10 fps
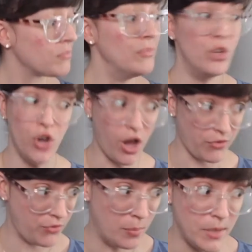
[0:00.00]

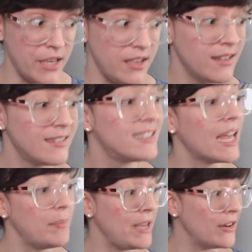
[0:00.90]
Not for me,
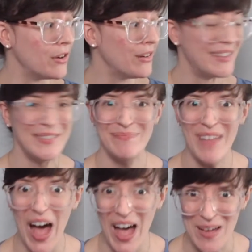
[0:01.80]
said Peter.
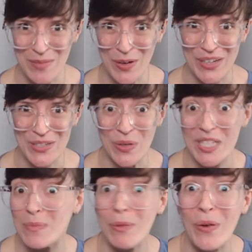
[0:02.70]
I'm going to
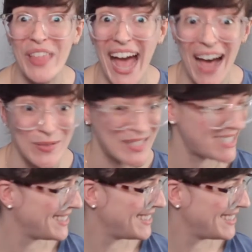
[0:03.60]
explore the house.